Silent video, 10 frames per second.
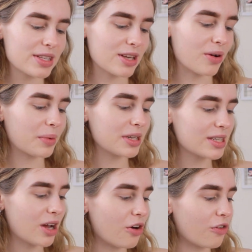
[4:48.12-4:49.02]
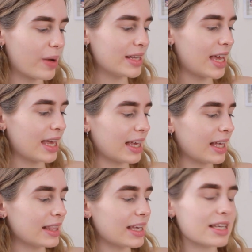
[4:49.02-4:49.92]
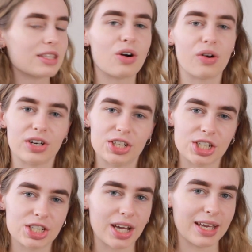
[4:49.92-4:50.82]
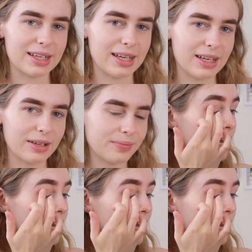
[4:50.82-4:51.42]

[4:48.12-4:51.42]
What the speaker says: So I'm going to start off by taking this orangey shade here,